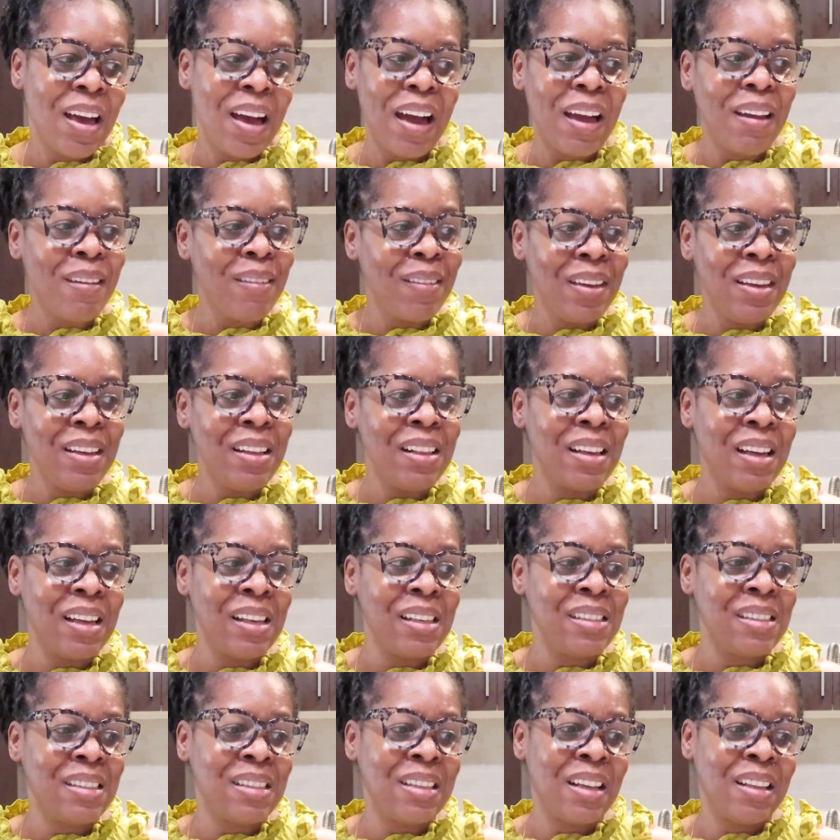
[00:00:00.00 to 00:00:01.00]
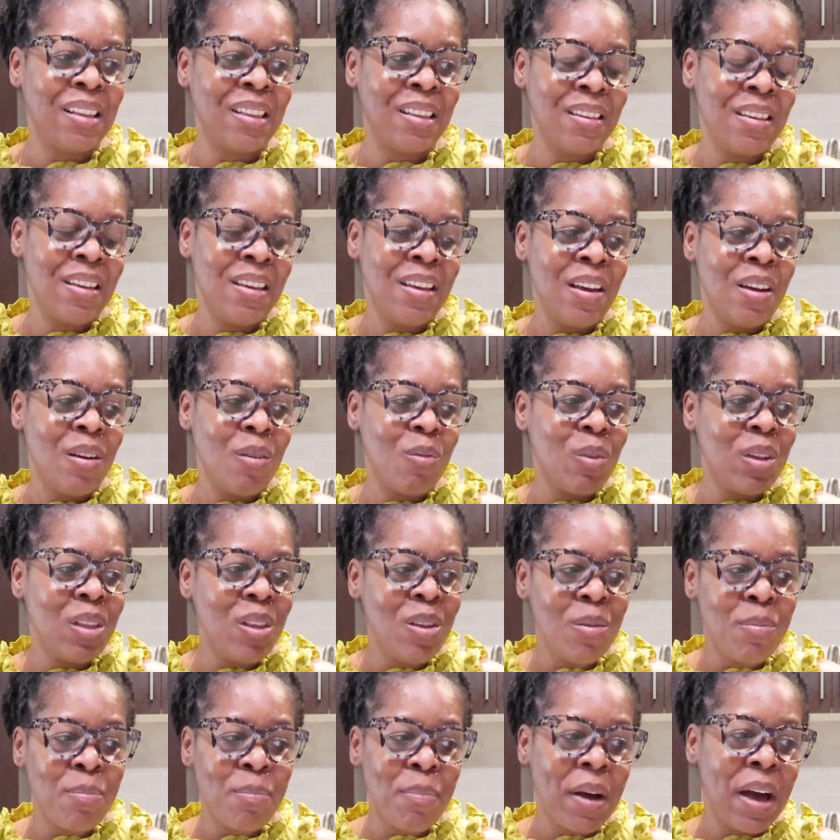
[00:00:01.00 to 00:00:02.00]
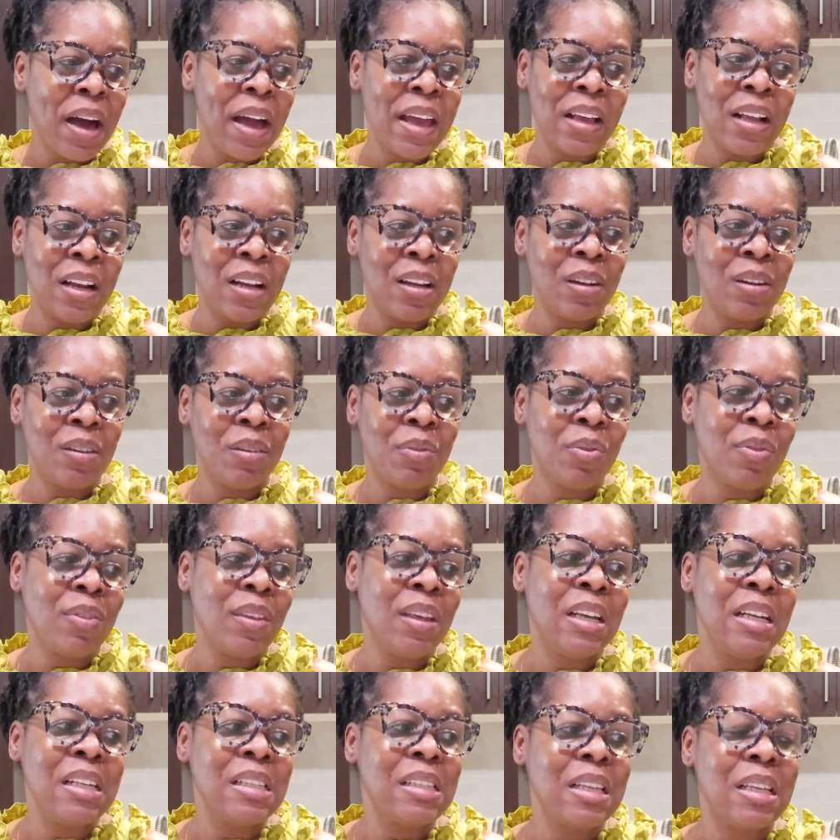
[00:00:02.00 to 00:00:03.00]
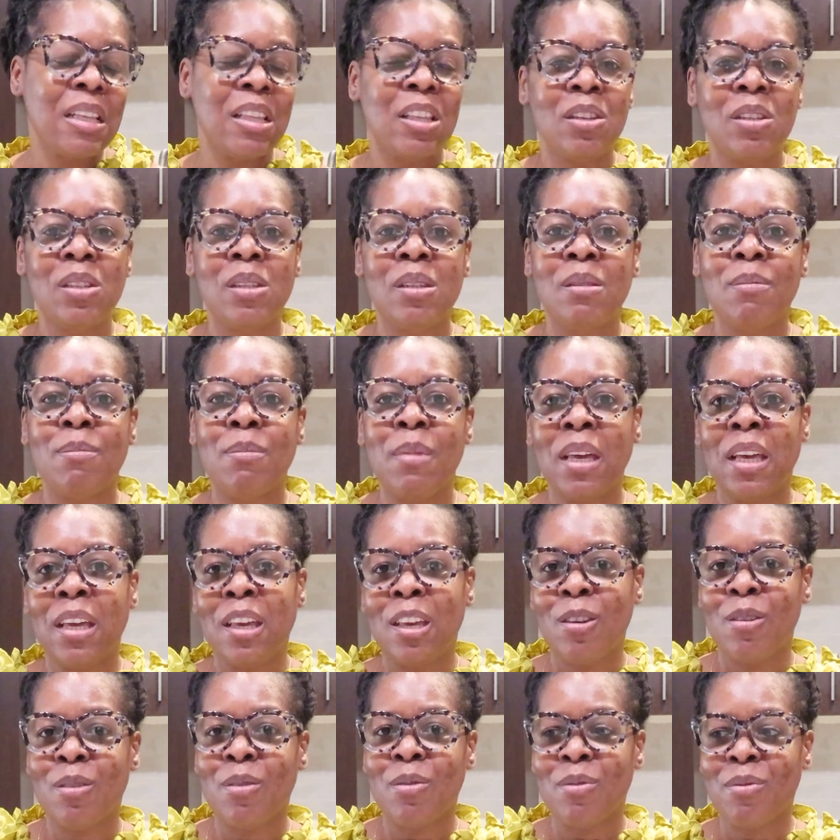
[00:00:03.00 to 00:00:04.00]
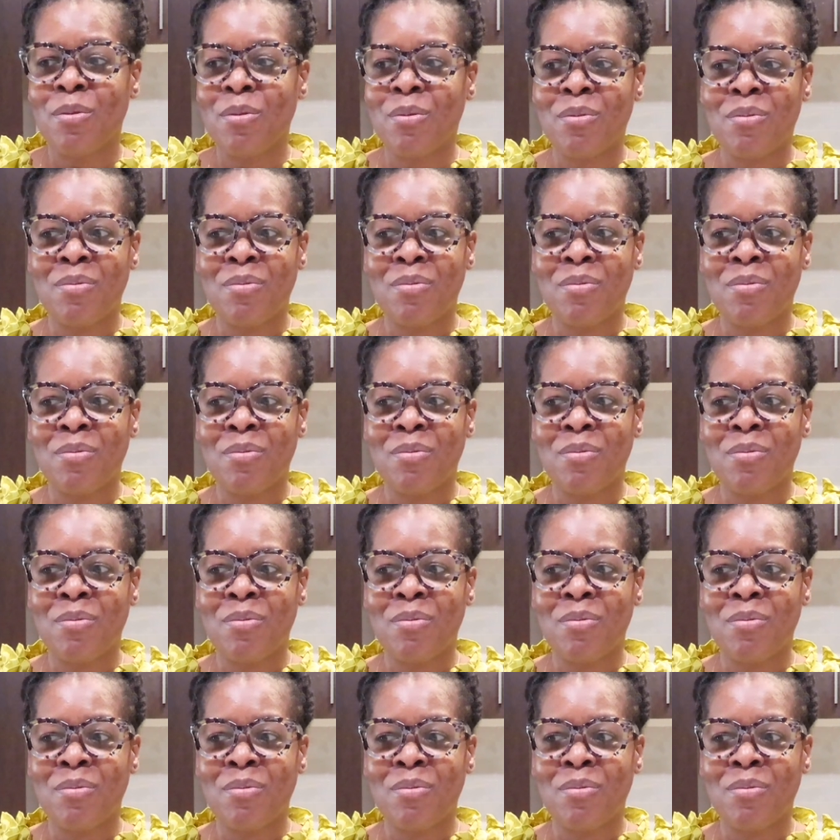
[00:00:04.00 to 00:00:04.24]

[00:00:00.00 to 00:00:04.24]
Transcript: I realized that when you buy a lot of things, it doesn't make you